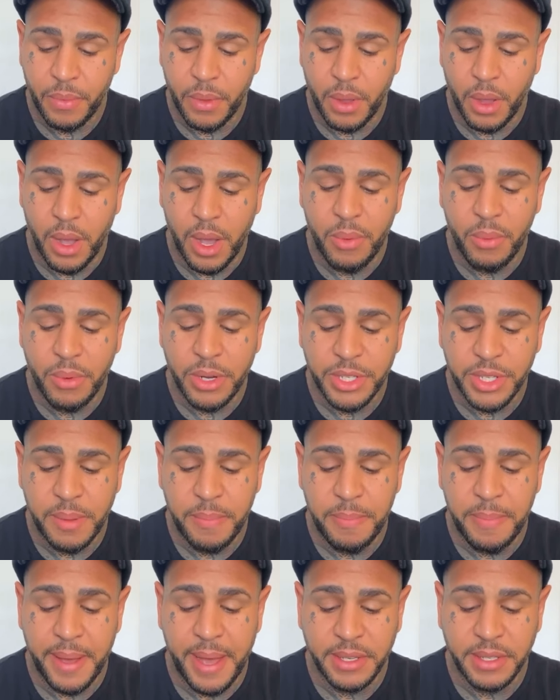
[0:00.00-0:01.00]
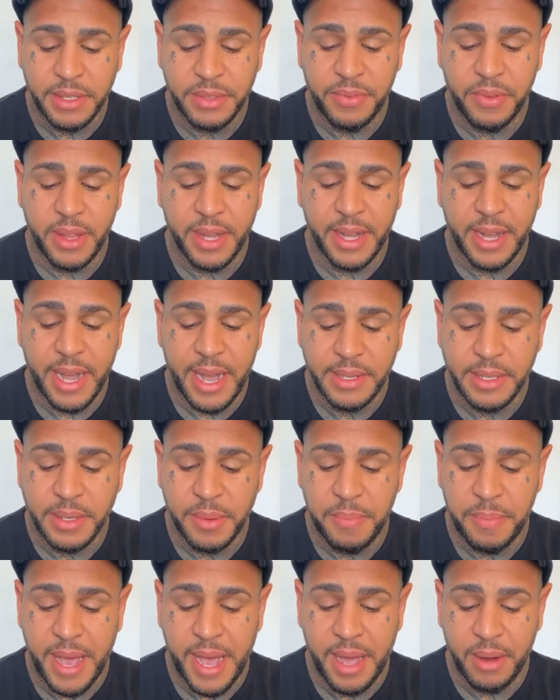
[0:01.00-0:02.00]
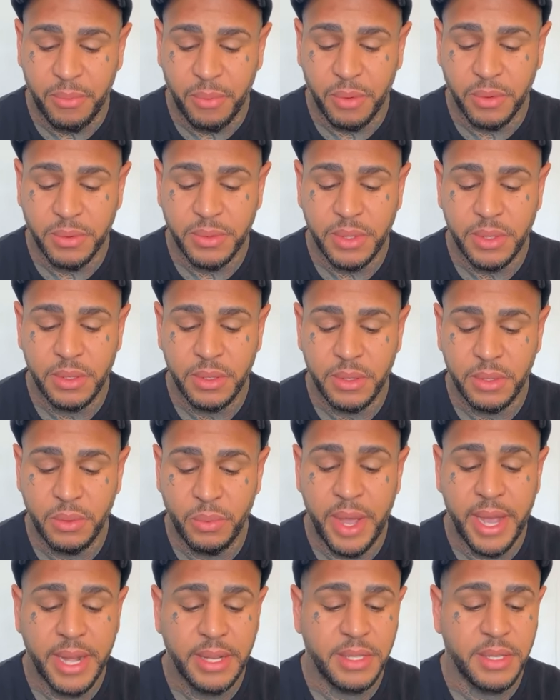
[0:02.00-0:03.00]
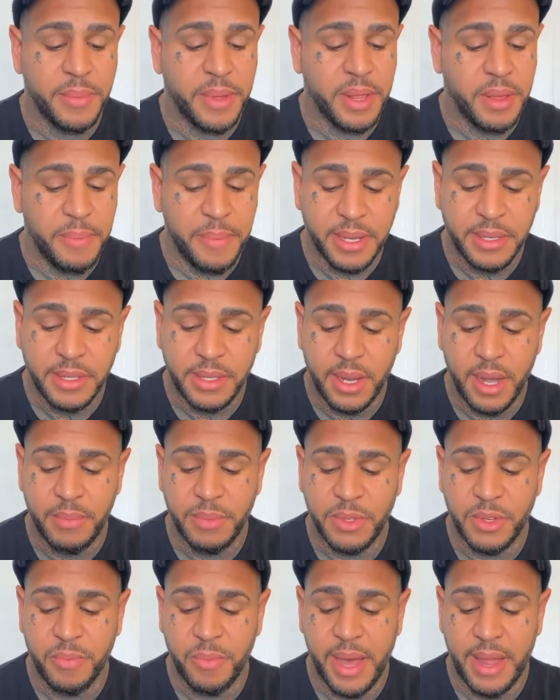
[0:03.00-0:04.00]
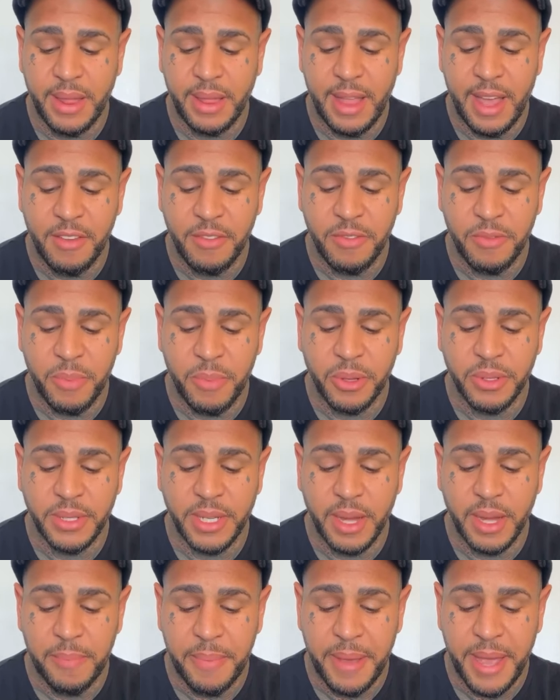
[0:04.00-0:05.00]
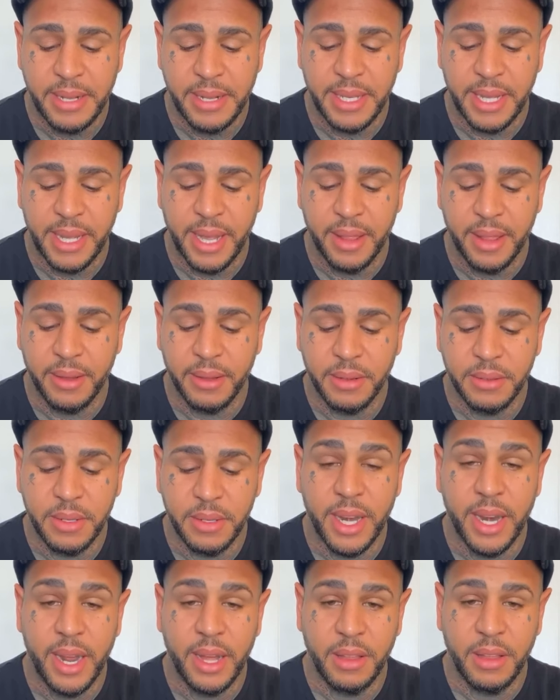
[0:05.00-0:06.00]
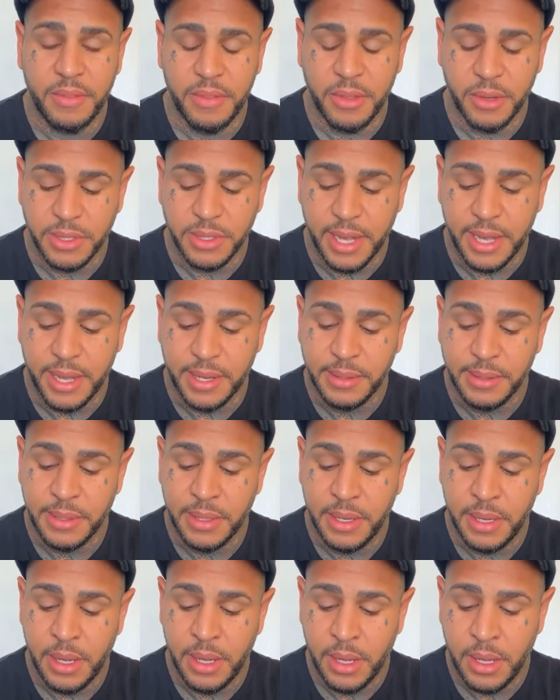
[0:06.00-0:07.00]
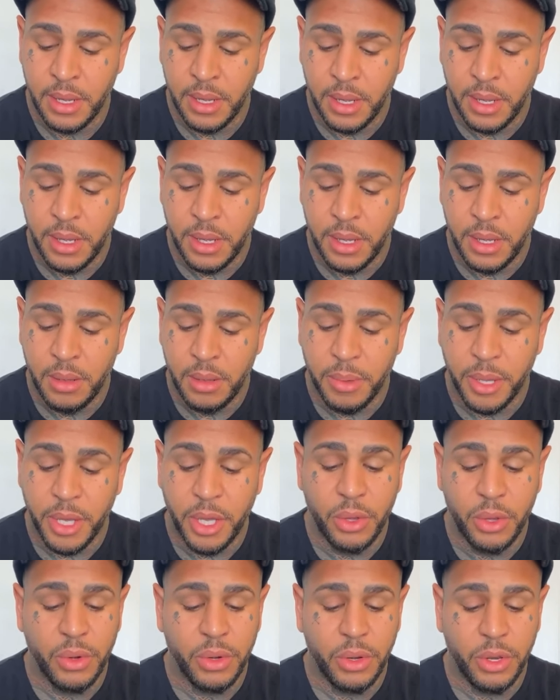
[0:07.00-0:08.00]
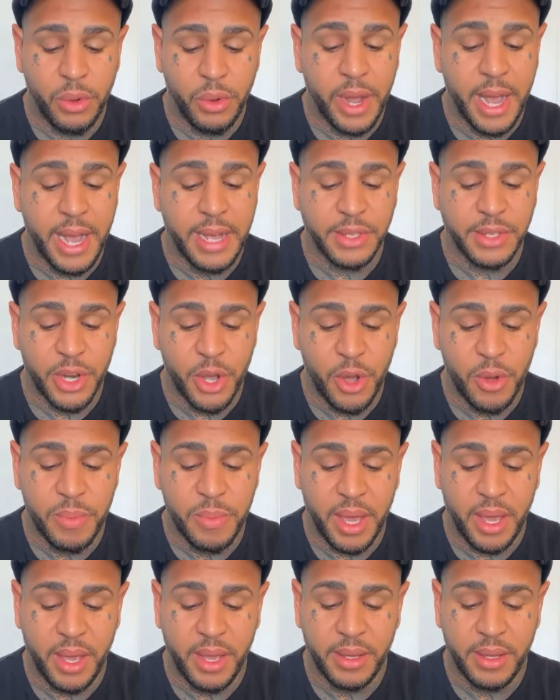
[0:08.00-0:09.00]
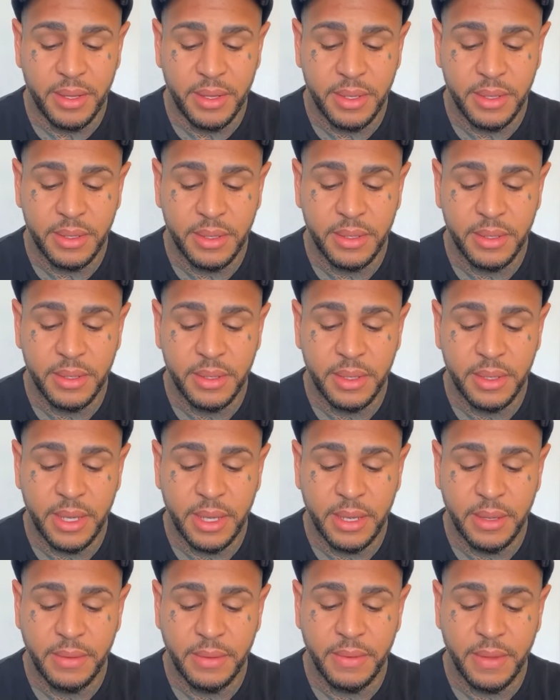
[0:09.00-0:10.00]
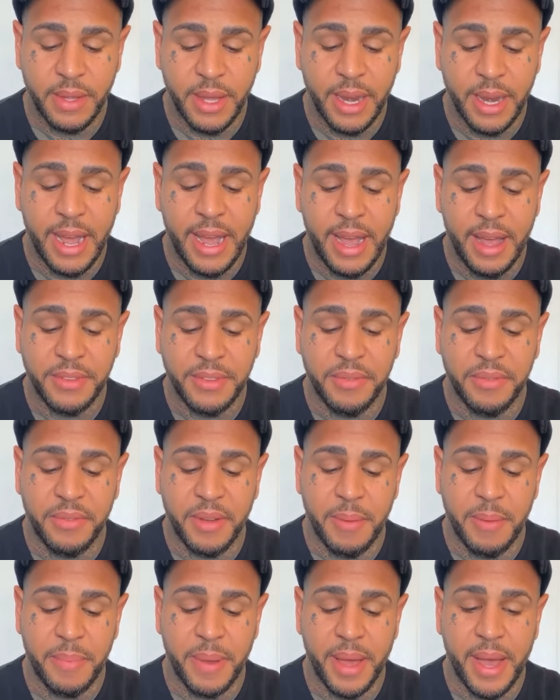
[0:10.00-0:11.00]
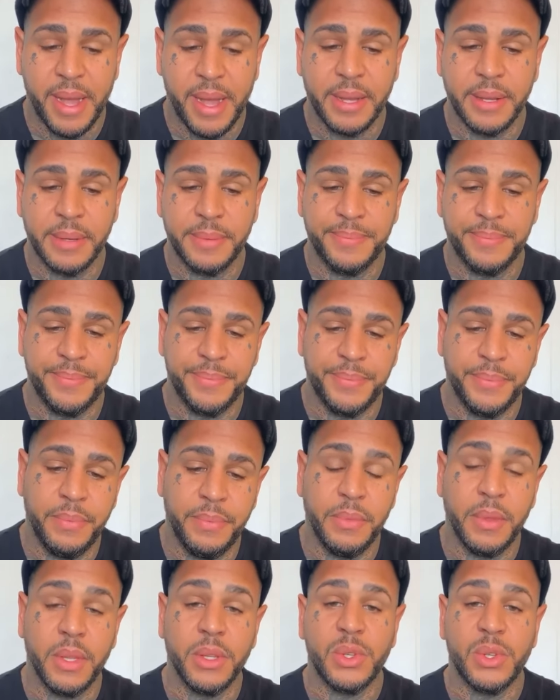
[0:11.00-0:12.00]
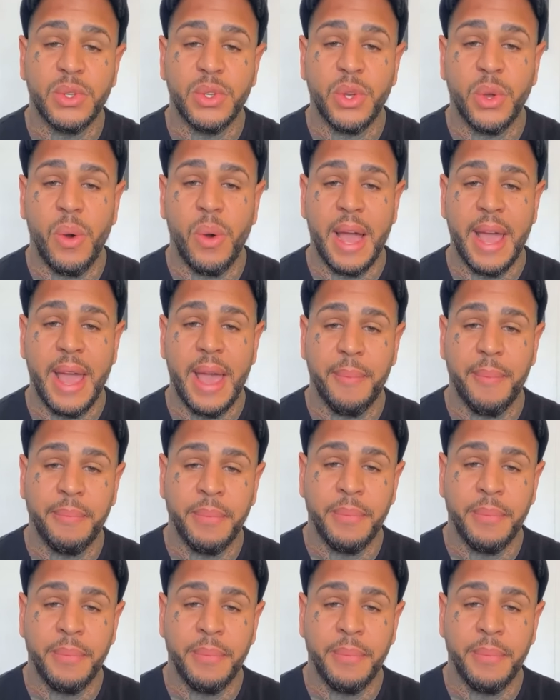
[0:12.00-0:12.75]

I wish the best for the guys in Bad Wolves. We had some of the best times of my life building a band together, and I love those guys. But you, you guys know me, and I have to fight back. This is who I am.